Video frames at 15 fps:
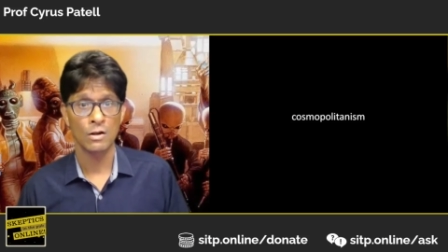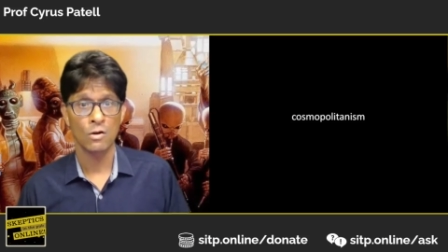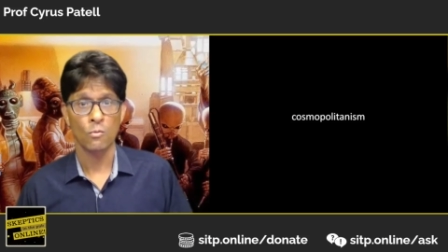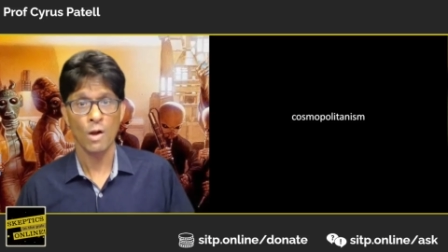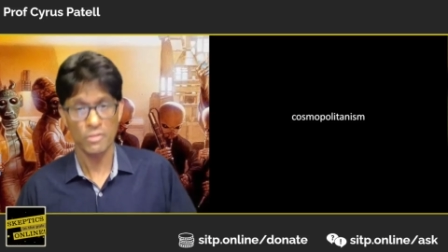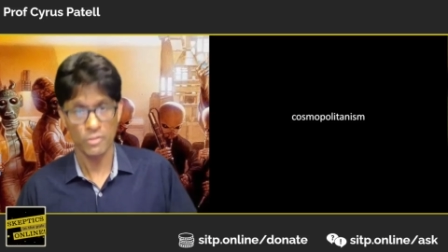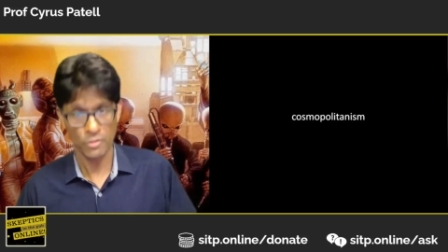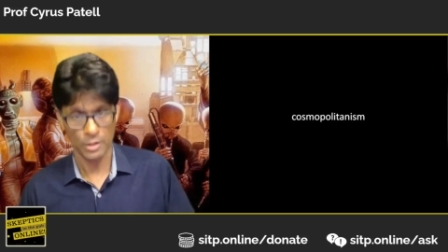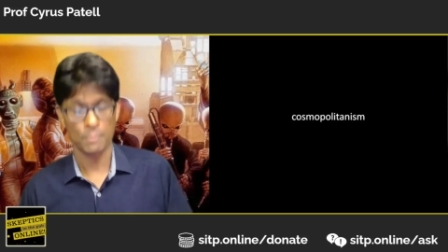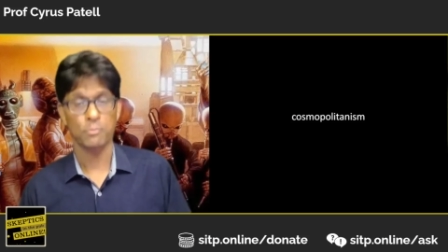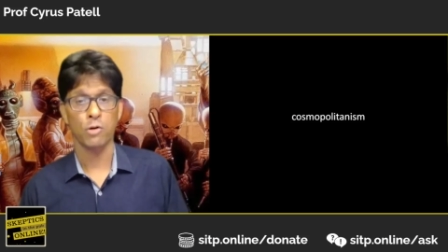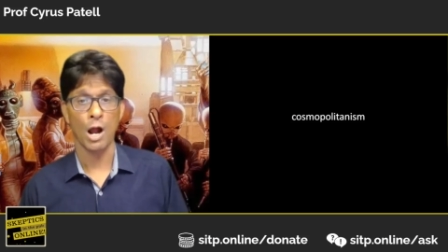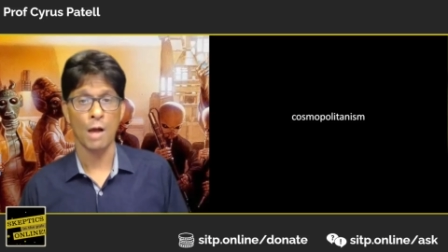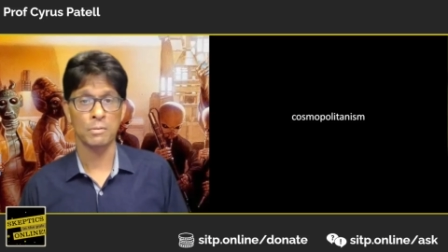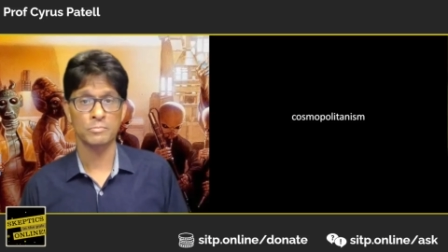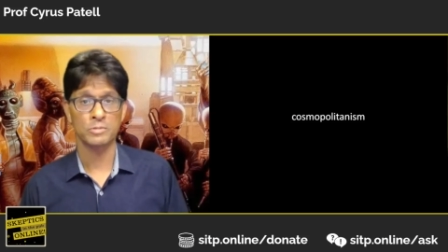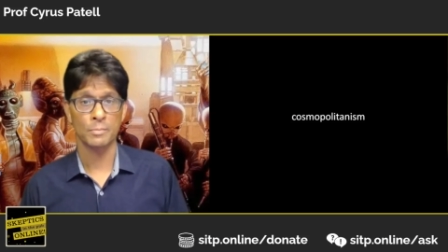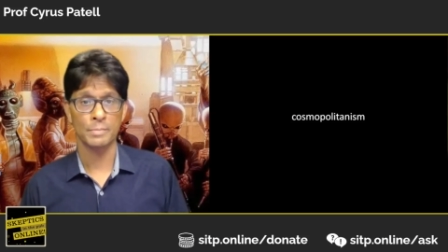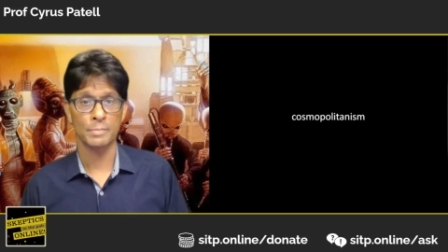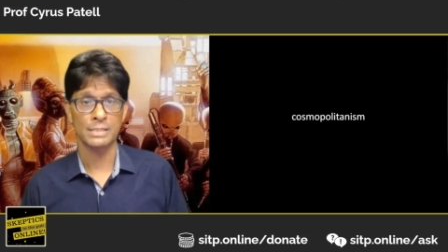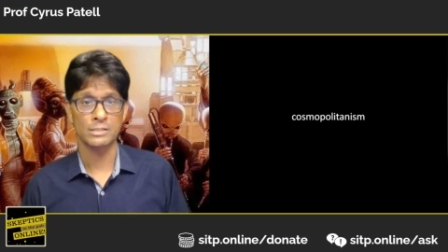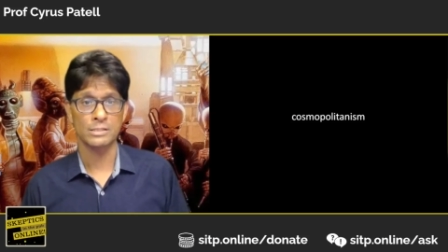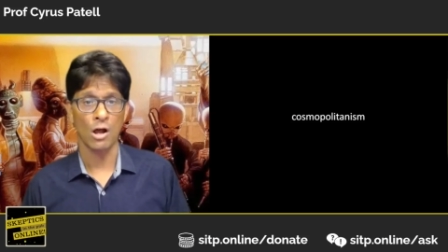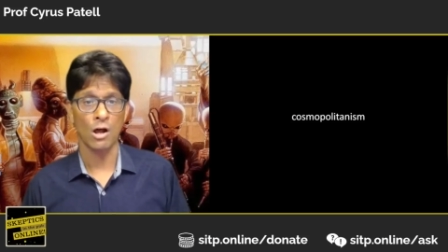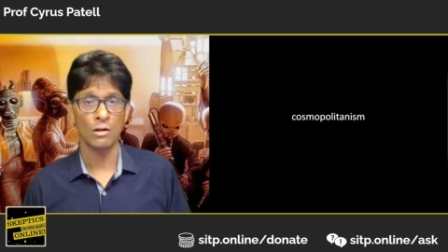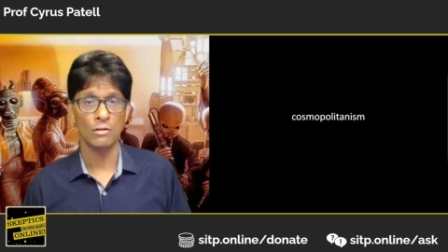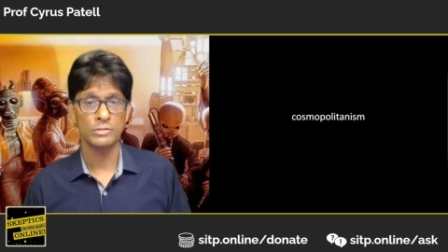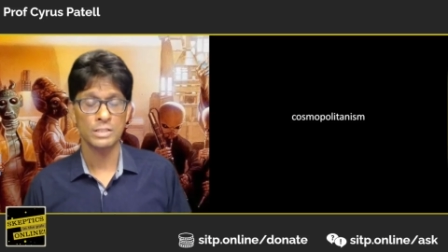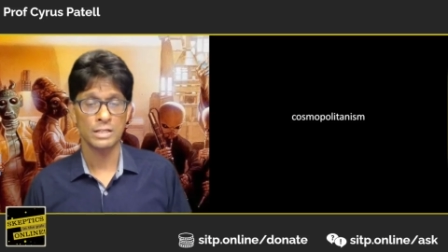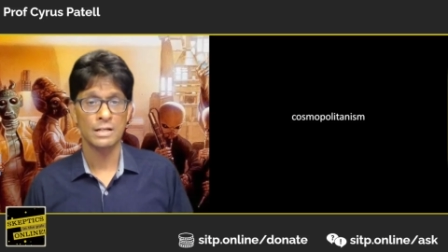rather than a problem to be
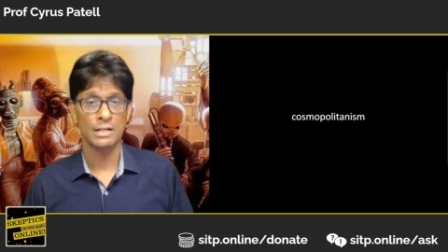solved.